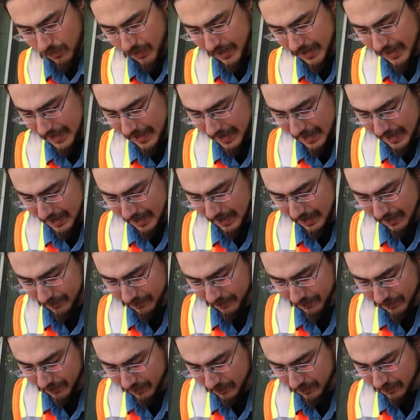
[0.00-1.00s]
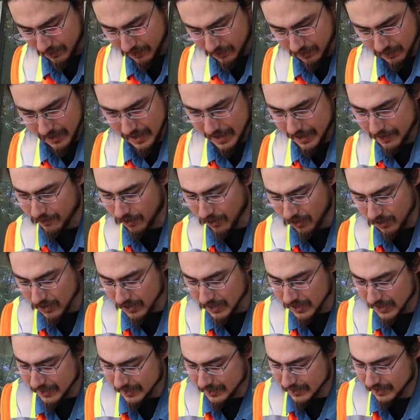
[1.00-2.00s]
We have a
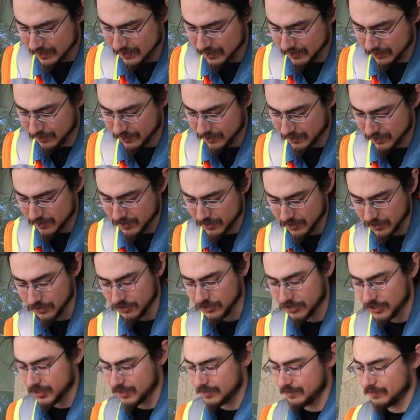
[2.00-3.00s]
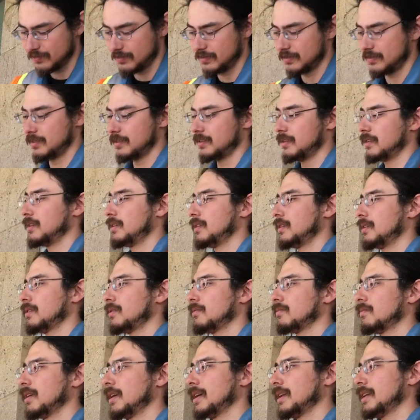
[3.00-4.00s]
vulcanizing solution
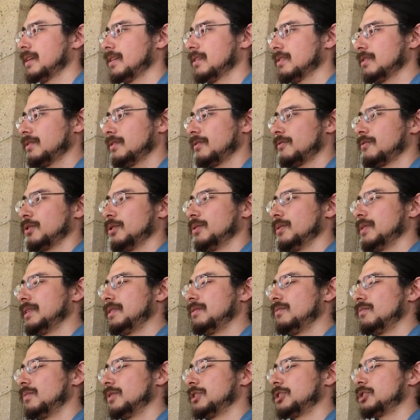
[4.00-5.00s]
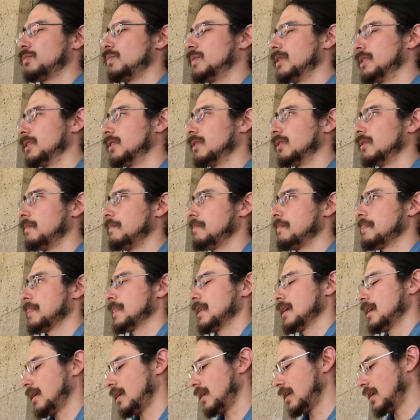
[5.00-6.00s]
right here, fluid, which will
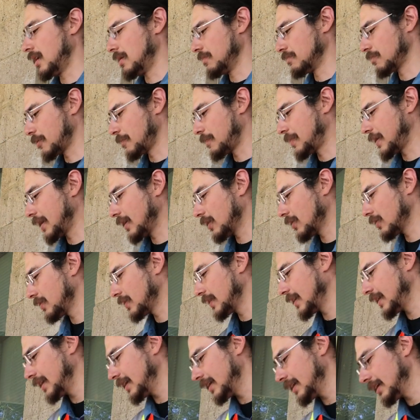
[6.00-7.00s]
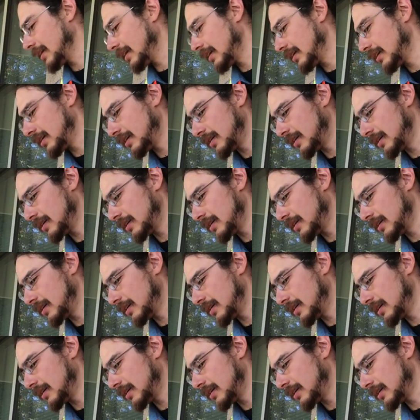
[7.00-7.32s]
prepare the